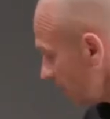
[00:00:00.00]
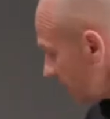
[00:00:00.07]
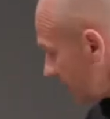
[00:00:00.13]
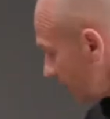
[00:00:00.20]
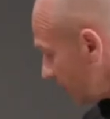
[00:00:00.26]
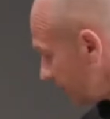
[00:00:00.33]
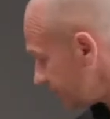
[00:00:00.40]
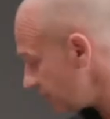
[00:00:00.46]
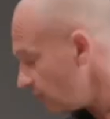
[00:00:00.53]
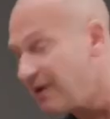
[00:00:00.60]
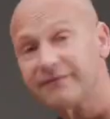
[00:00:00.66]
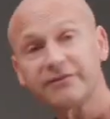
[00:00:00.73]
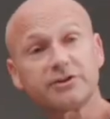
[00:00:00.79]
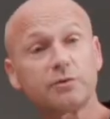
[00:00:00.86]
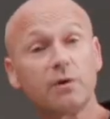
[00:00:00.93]
Now we do
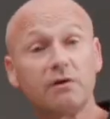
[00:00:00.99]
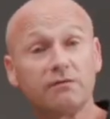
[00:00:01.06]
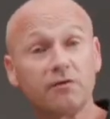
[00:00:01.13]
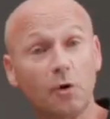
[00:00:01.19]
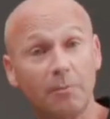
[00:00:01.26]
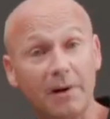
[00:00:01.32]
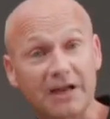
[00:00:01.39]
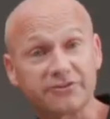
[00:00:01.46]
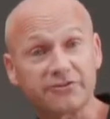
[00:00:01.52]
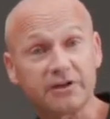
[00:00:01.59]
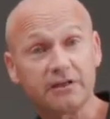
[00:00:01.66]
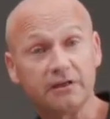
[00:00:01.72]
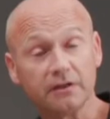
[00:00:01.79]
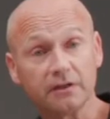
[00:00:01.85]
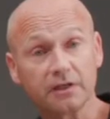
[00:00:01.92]
have a 12-volt
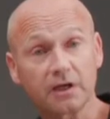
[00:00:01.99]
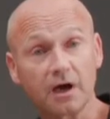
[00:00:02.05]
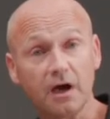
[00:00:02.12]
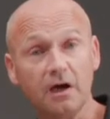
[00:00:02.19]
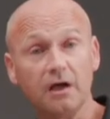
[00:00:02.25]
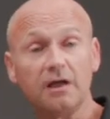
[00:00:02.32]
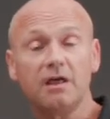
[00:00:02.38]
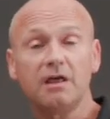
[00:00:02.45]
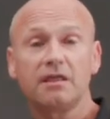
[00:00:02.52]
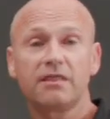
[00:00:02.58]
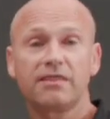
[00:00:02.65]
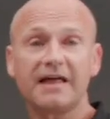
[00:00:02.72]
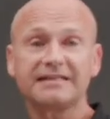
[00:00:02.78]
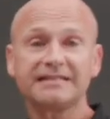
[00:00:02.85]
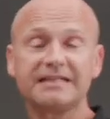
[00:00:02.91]
battery on the car.
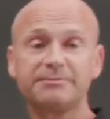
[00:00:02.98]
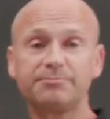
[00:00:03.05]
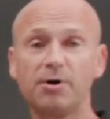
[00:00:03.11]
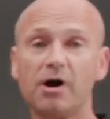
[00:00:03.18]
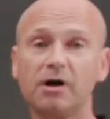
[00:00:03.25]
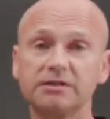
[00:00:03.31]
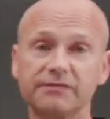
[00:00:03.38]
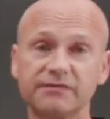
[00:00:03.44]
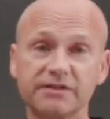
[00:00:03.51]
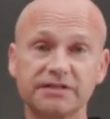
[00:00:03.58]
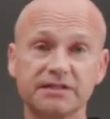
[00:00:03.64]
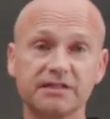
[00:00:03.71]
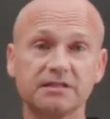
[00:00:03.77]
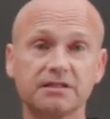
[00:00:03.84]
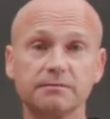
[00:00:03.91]
That is part of the
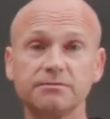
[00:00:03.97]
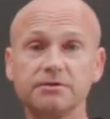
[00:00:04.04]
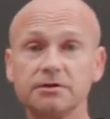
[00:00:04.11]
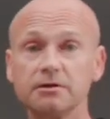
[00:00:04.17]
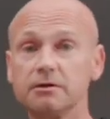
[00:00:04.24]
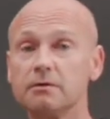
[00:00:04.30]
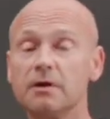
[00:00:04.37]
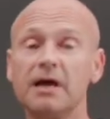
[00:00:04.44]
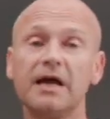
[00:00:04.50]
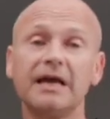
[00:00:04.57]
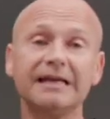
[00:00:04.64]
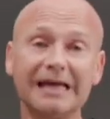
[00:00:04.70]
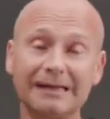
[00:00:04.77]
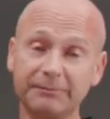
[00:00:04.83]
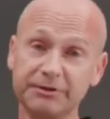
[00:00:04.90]
system to
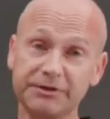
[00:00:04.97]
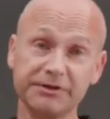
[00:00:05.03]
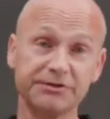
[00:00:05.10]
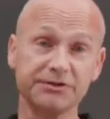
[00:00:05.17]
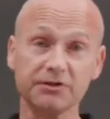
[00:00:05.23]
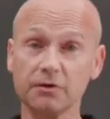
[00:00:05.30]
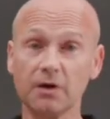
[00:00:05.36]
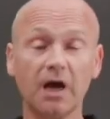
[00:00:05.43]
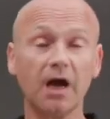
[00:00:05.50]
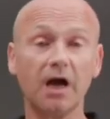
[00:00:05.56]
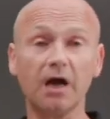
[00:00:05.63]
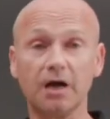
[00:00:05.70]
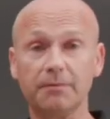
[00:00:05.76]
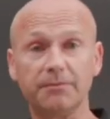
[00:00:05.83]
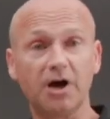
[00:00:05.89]
enable you to
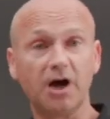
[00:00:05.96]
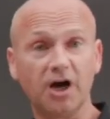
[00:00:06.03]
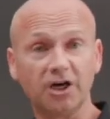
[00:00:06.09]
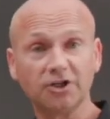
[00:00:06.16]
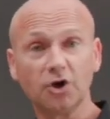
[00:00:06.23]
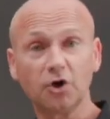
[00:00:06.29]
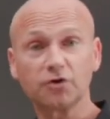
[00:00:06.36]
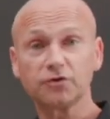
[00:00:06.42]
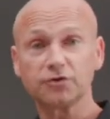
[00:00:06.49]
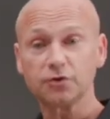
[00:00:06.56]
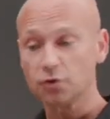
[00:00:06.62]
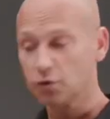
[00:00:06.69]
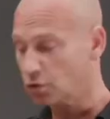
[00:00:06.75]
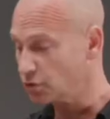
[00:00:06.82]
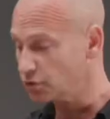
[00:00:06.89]
unlock the
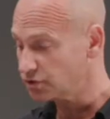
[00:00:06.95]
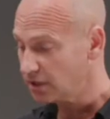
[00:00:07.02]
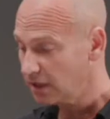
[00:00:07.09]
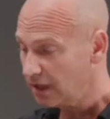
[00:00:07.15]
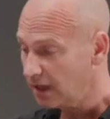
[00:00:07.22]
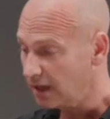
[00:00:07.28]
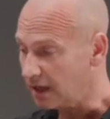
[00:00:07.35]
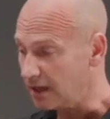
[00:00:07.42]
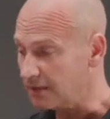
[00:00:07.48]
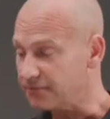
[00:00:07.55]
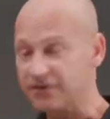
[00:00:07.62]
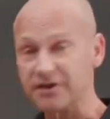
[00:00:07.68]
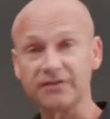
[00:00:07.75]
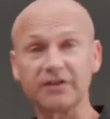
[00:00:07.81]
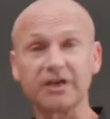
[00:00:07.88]
doors.
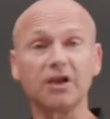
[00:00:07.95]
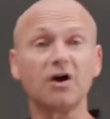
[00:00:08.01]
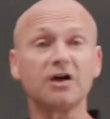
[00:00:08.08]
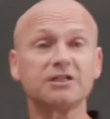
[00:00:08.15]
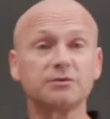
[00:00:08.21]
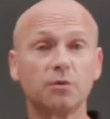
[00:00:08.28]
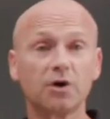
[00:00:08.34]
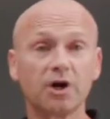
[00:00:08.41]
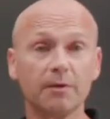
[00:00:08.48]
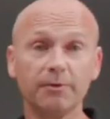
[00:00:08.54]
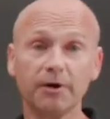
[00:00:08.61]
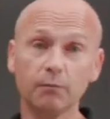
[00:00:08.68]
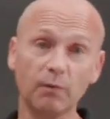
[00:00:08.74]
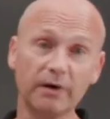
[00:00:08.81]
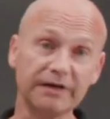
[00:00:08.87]
The lights will come
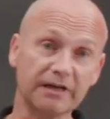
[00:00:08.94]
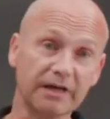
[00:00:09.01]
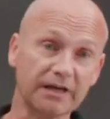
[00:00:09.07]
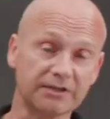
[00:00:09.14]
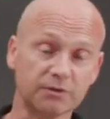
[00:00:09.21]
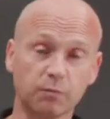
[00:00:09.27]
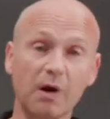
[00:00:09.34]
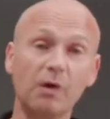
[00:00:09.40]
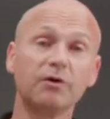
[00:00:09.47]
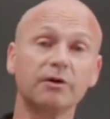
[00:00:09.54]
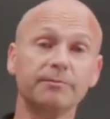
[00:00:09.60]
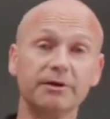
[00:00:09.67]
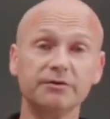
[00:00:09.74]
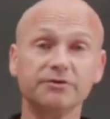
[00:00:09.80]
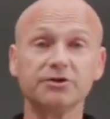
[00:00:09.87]
on when to
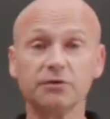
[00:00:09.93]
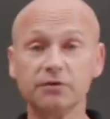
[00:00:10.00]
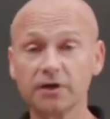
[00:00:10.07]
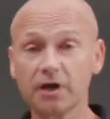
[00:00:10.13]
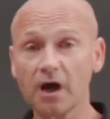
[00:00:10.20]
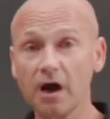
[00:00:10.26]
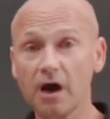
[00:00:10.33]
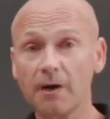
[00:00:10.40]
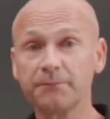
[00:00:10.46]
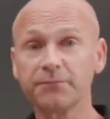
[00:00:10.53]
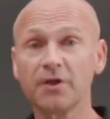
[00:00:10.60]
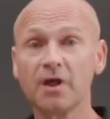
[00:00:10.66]
welcome you to the car,